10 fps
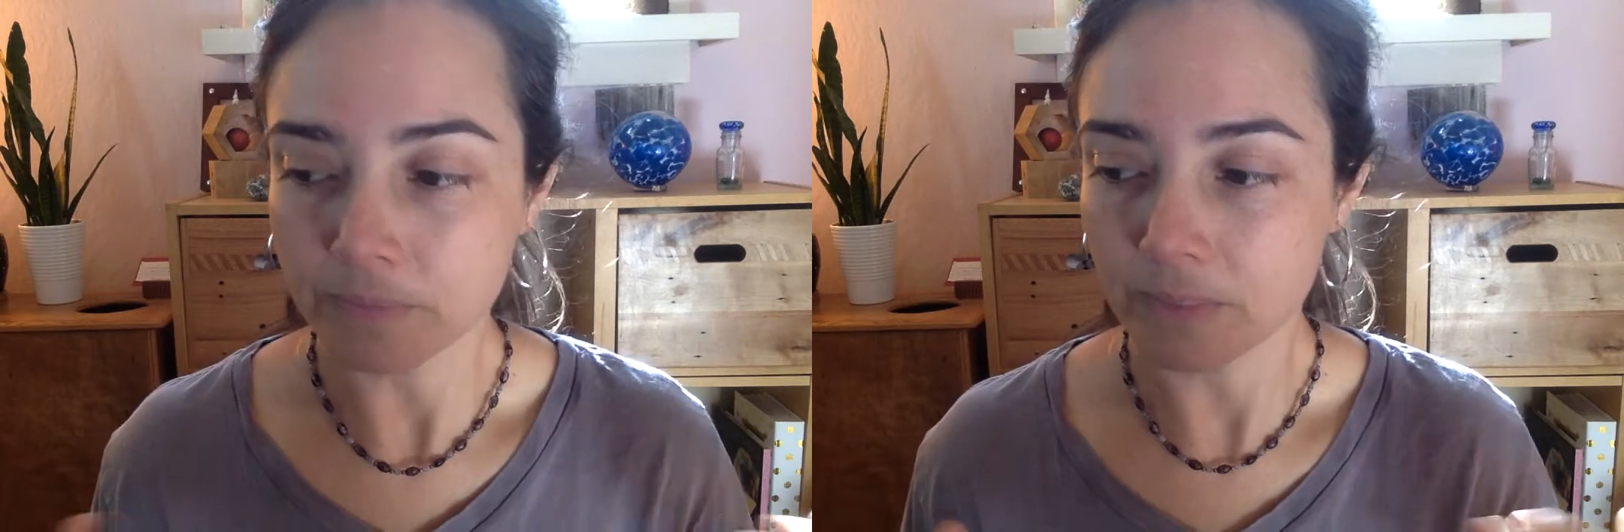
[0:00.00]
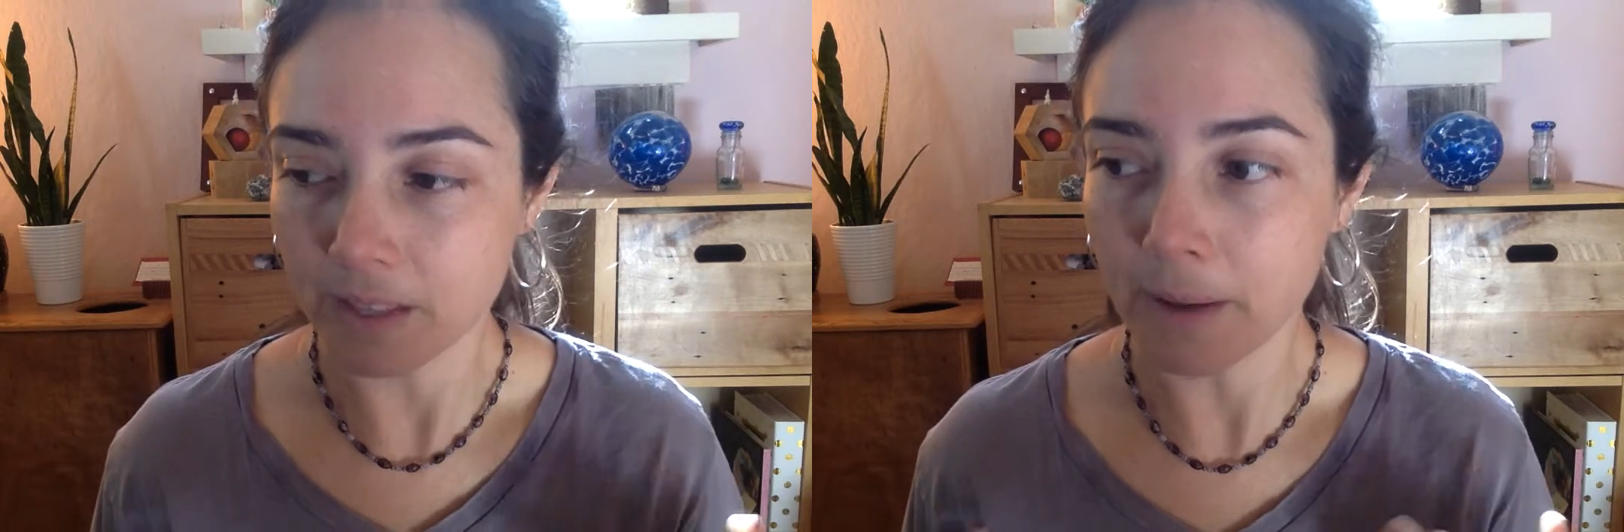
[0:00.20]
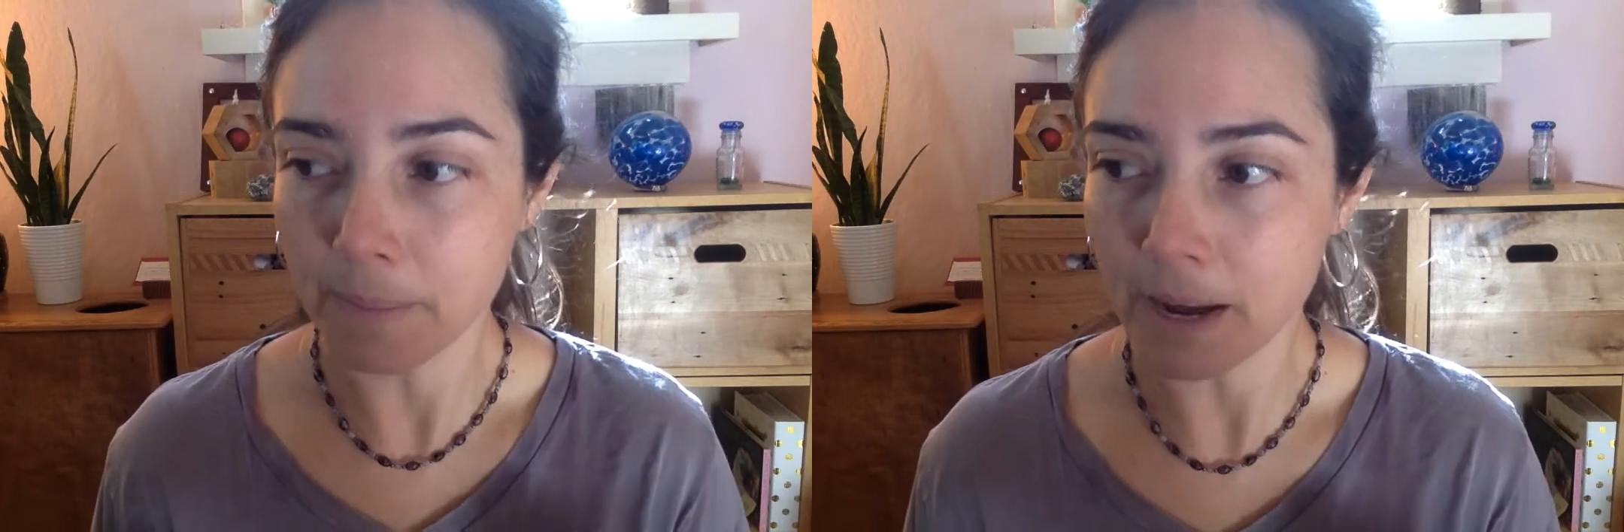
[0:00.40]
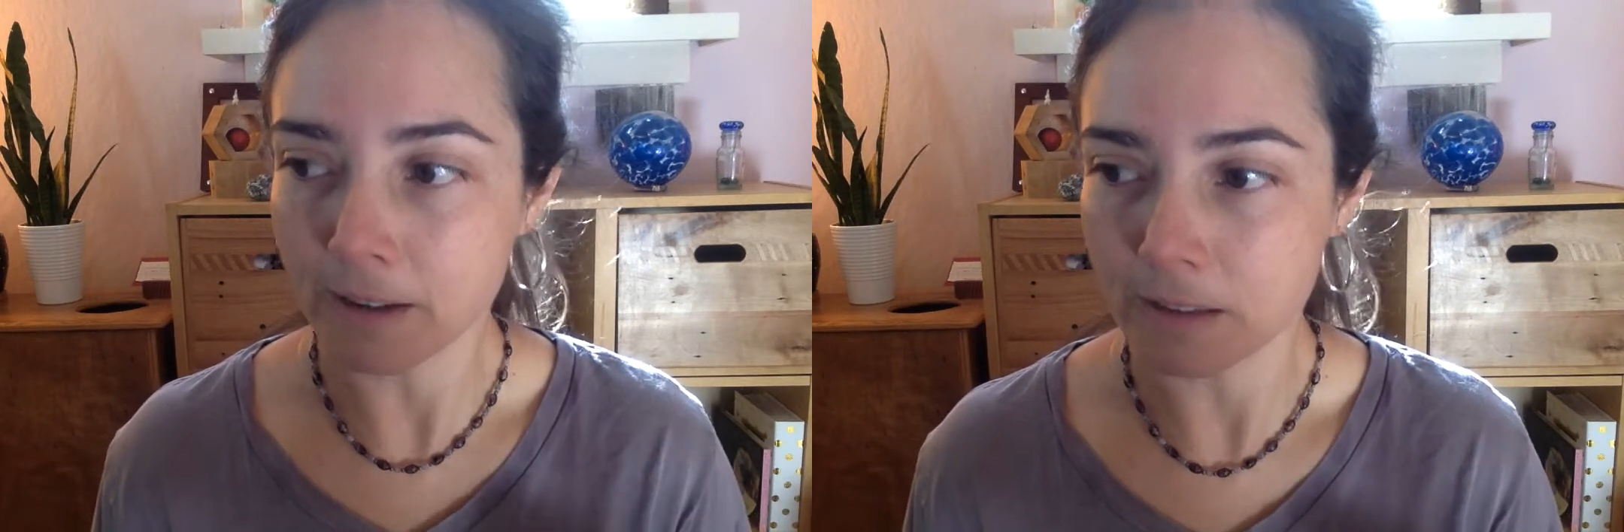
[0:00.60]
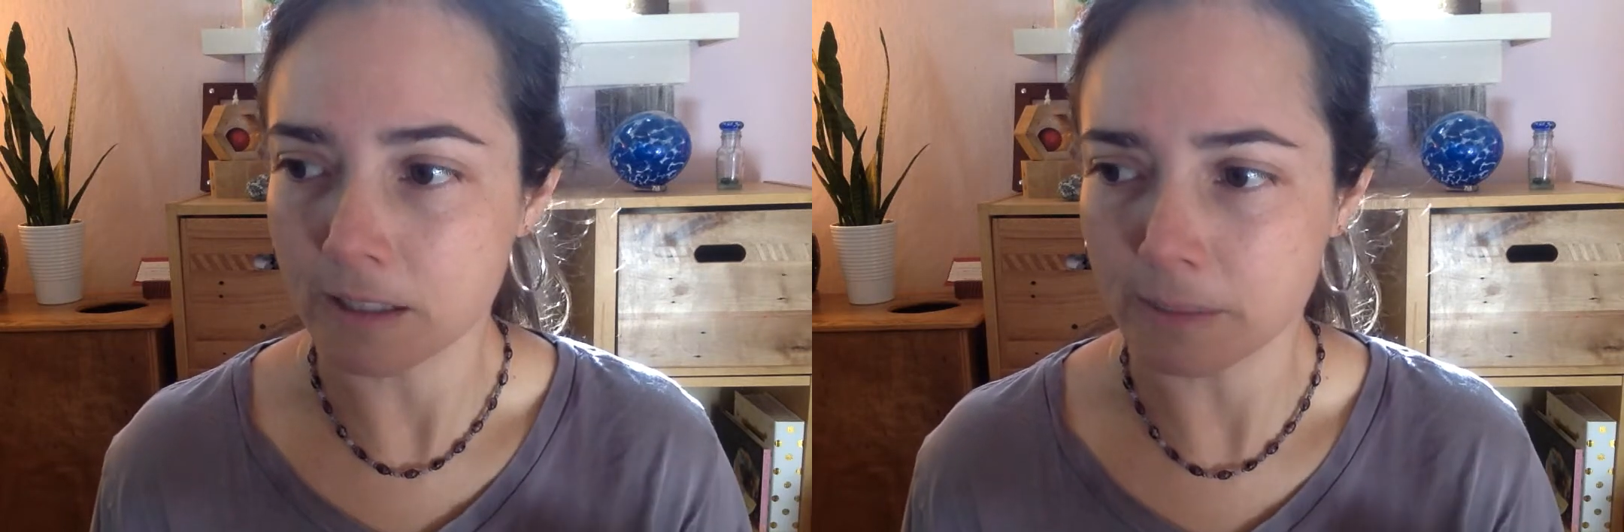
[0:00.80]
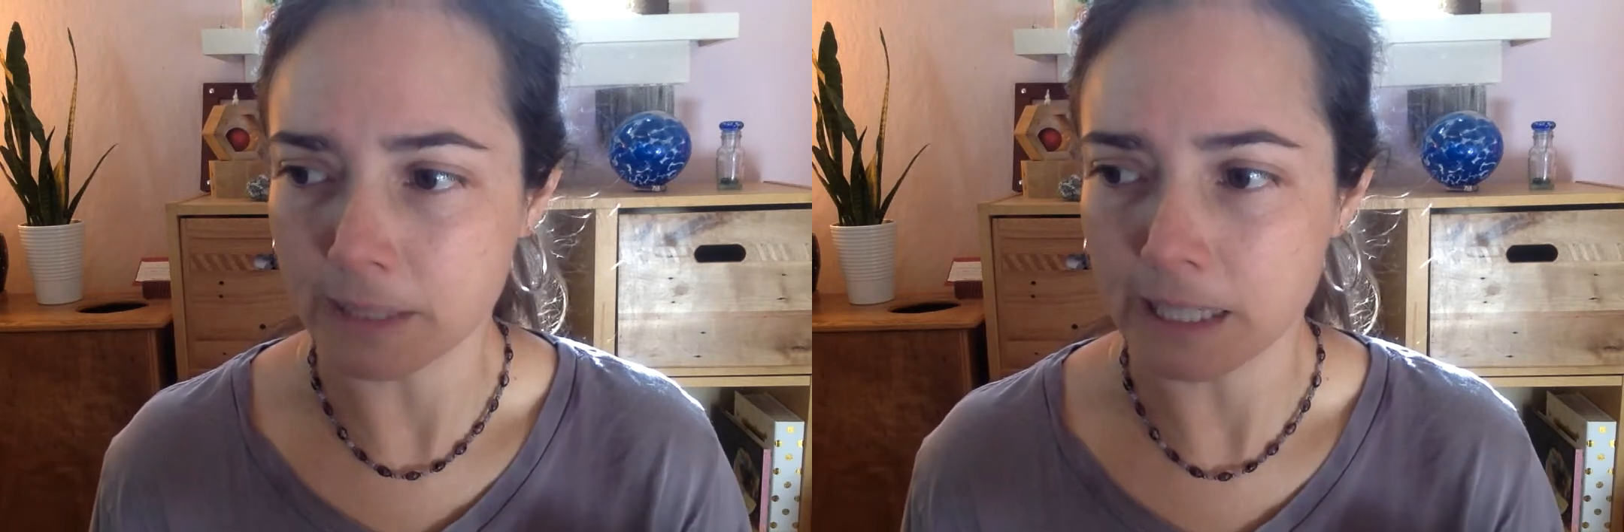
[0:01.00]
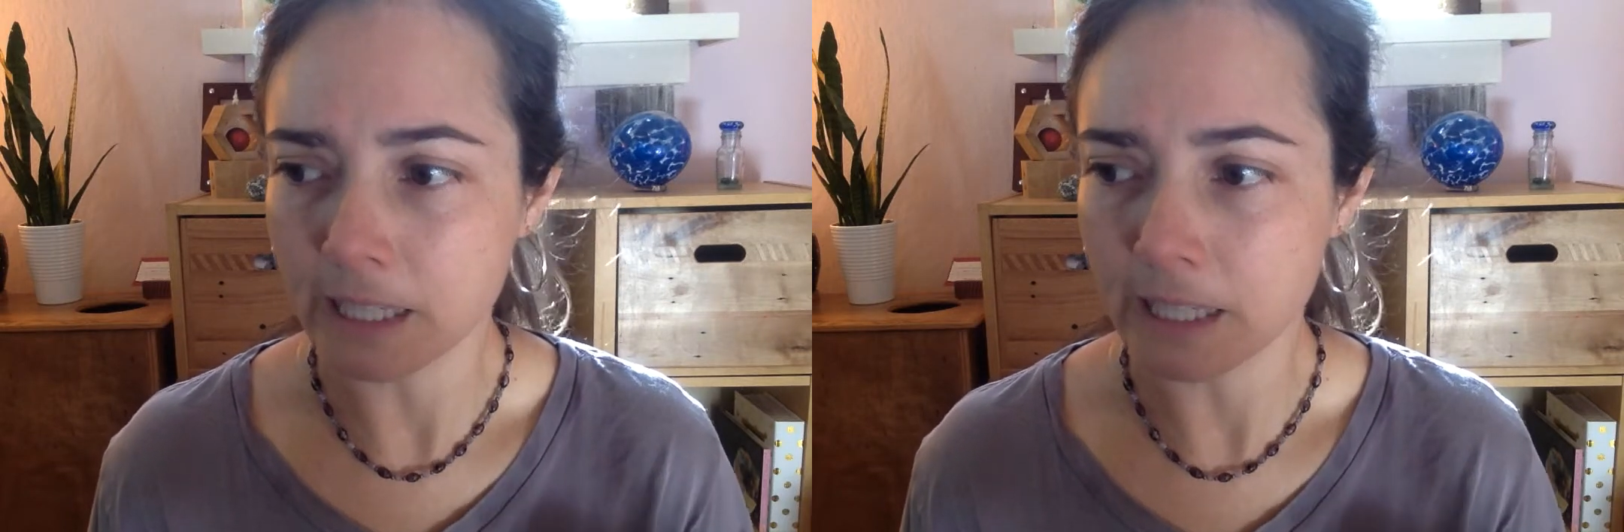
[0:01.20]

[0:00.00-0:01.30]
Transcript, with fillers: and that matters to me.